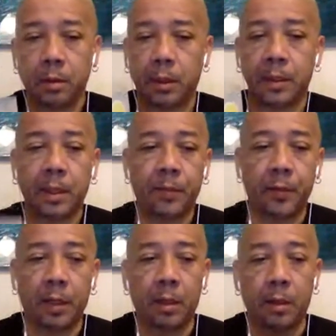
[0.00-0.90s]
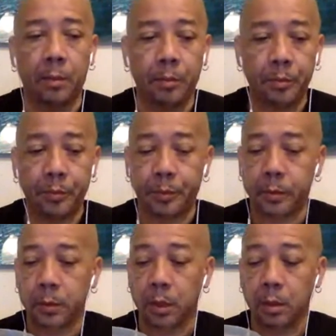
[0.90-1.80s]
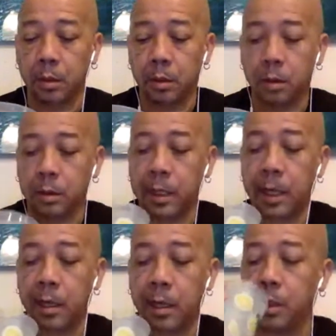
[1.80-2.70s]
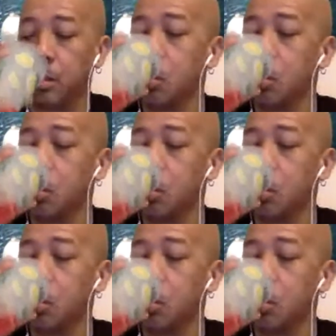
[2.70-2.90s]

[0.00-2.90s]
Except for um Dynamq.